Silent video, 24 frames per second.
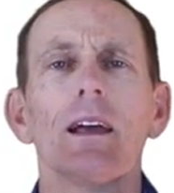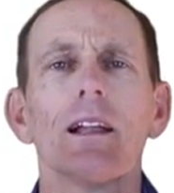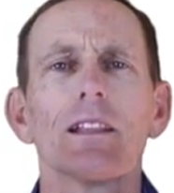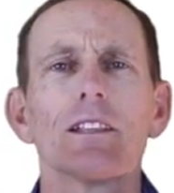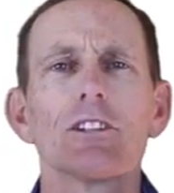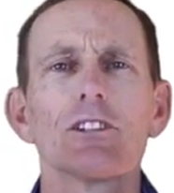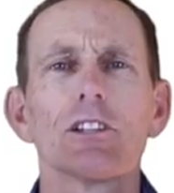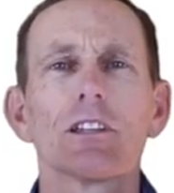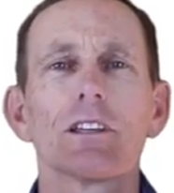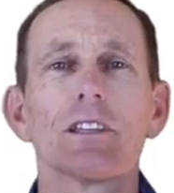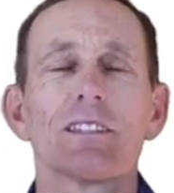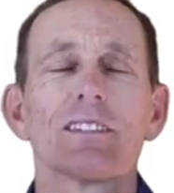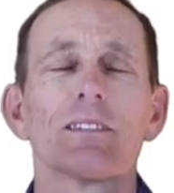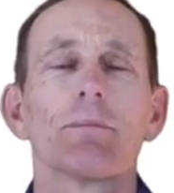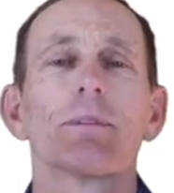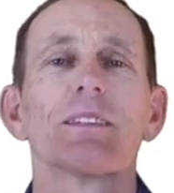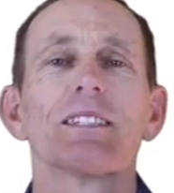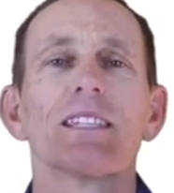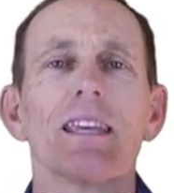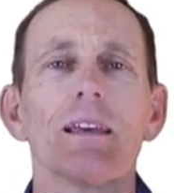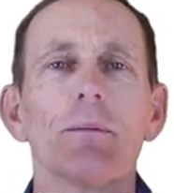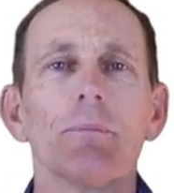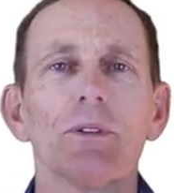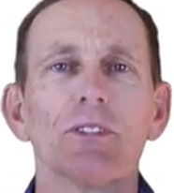Let's look at some
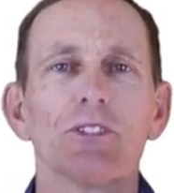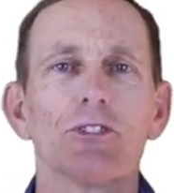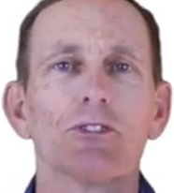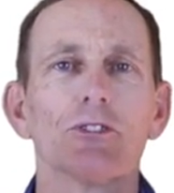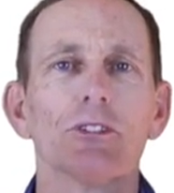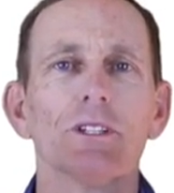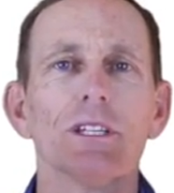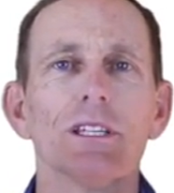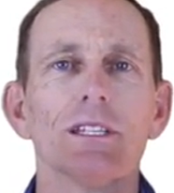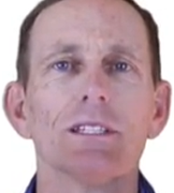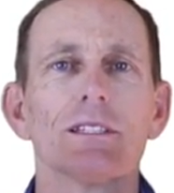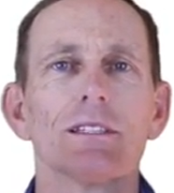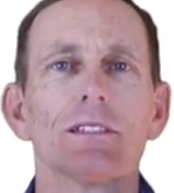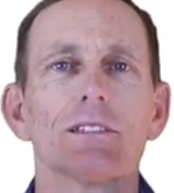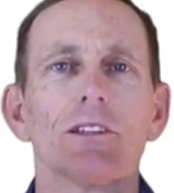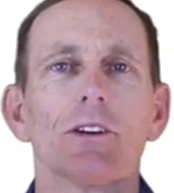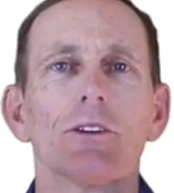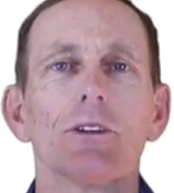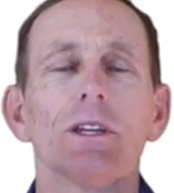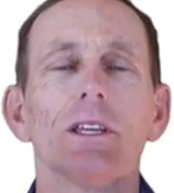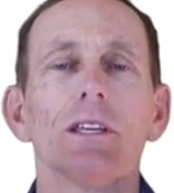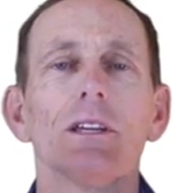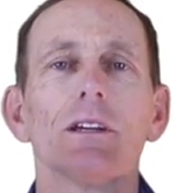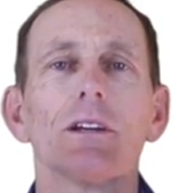example trees.
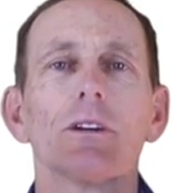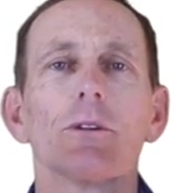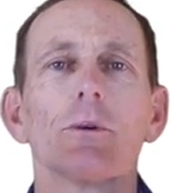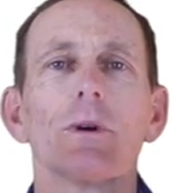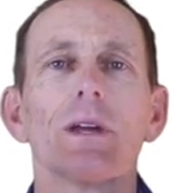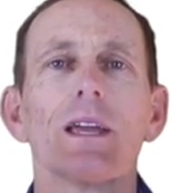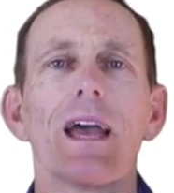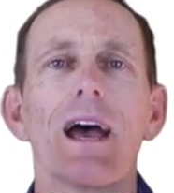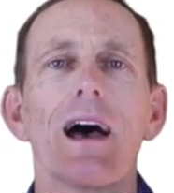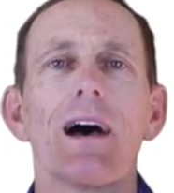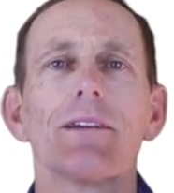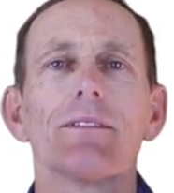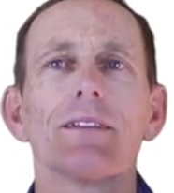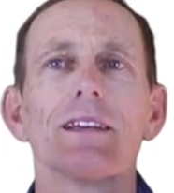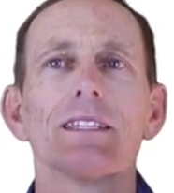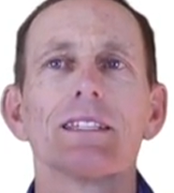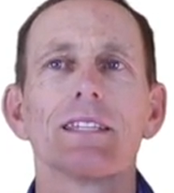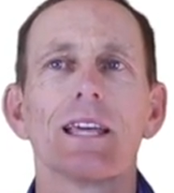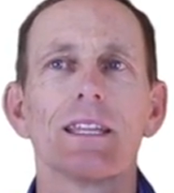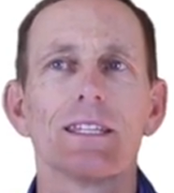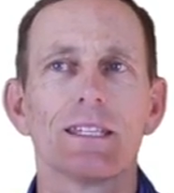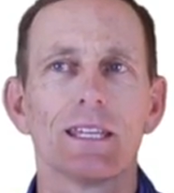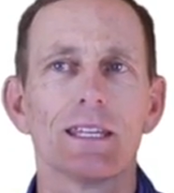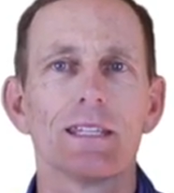So here we have a
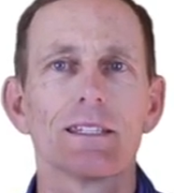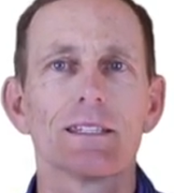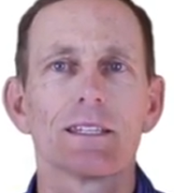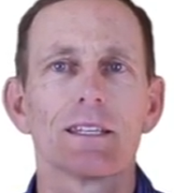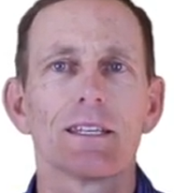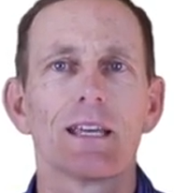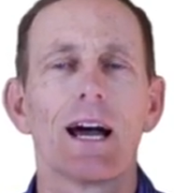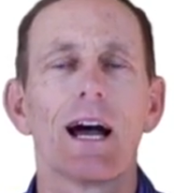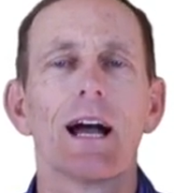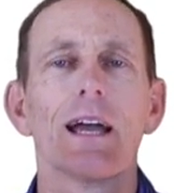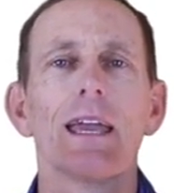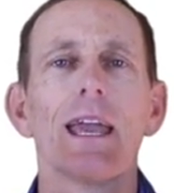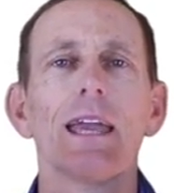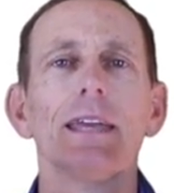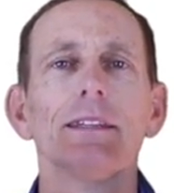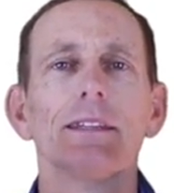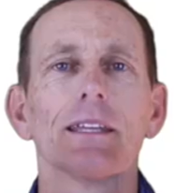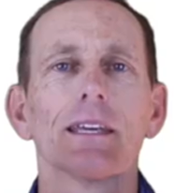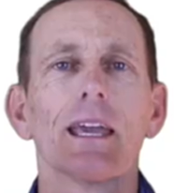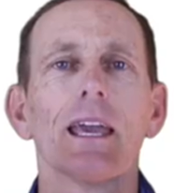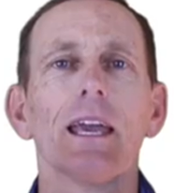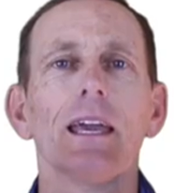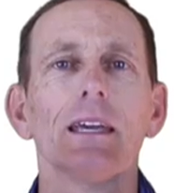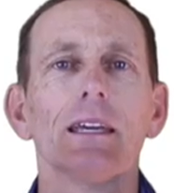sentence, I ate
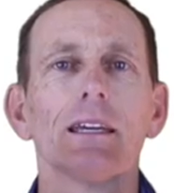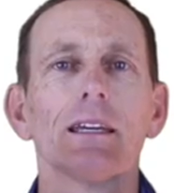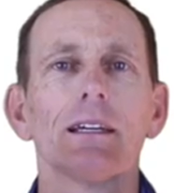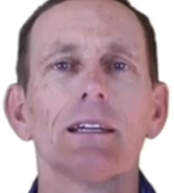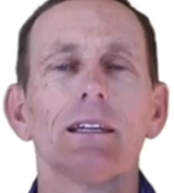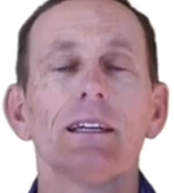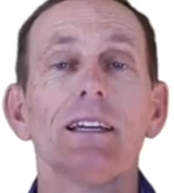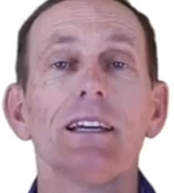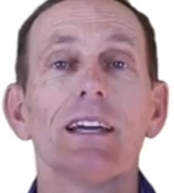the cake.